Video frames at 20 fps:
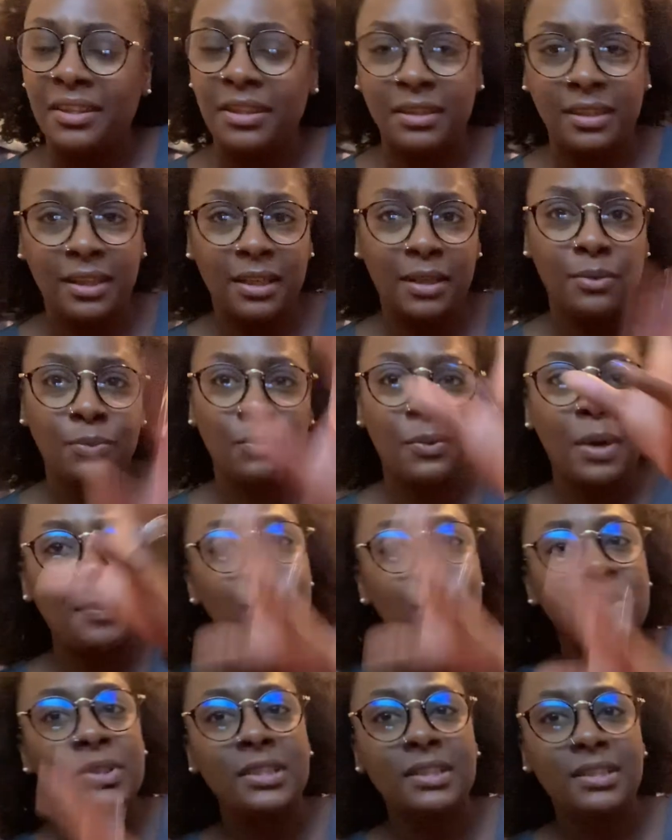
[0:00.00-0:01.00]
the
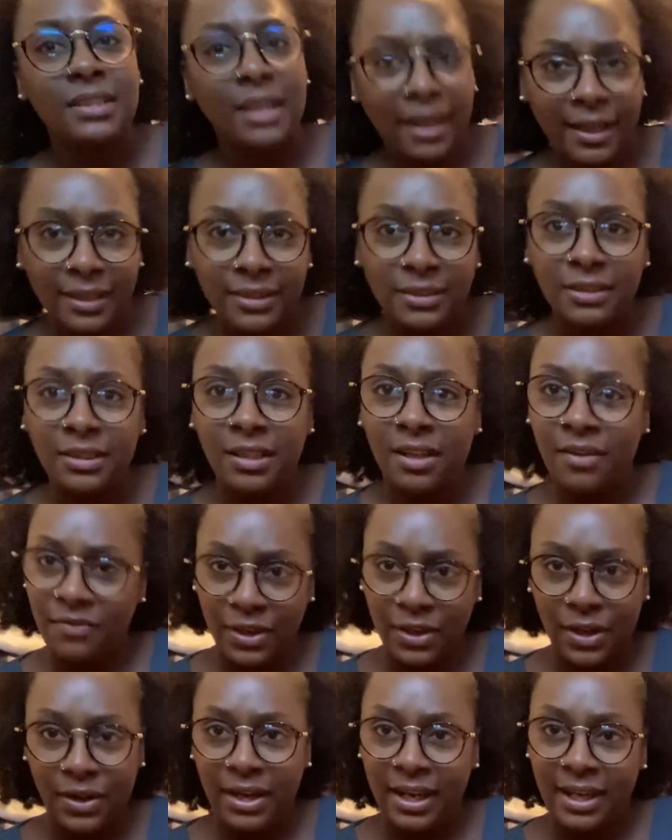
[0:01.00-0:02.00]
representation of
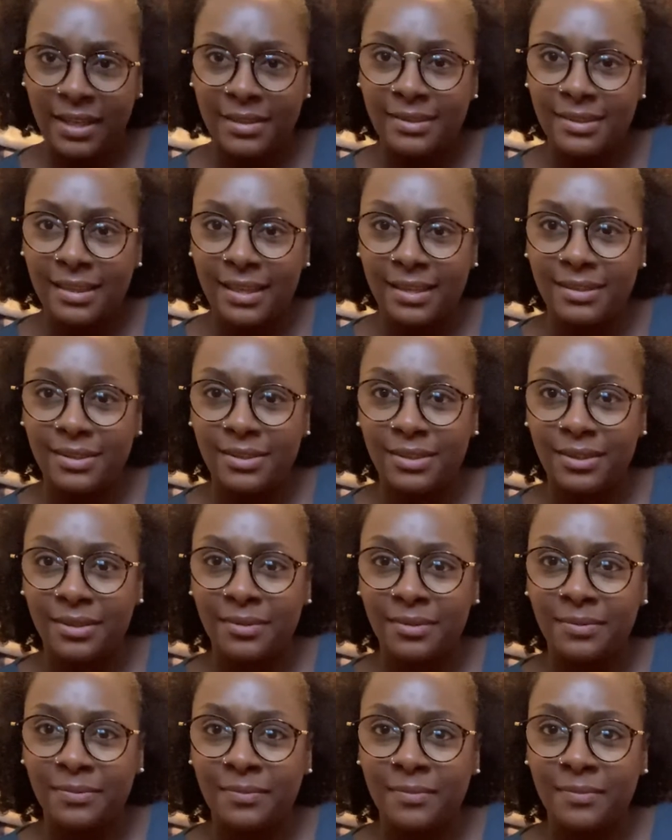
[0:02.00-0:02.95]
their ancestor.